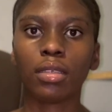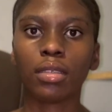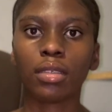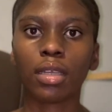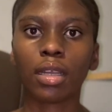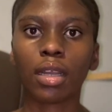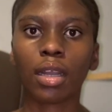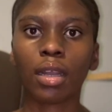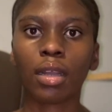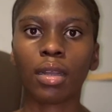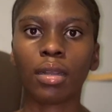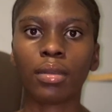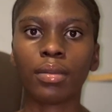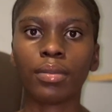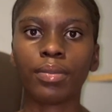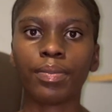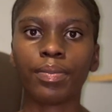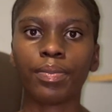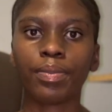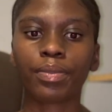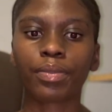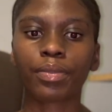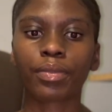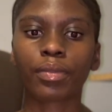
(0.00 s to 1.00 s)

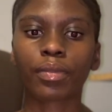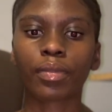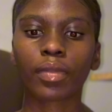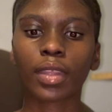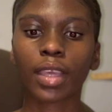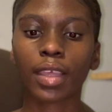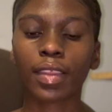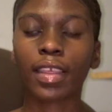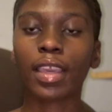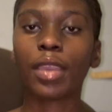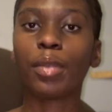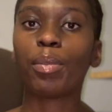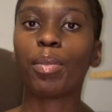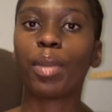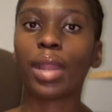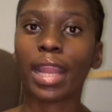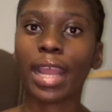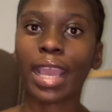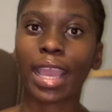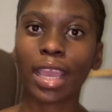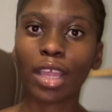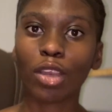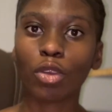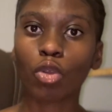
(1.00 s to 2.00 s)

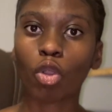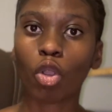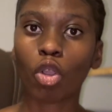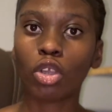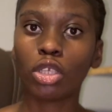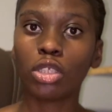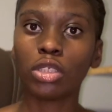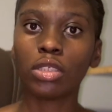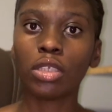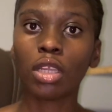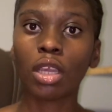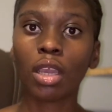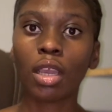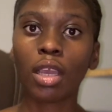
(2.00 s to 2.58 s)
plan on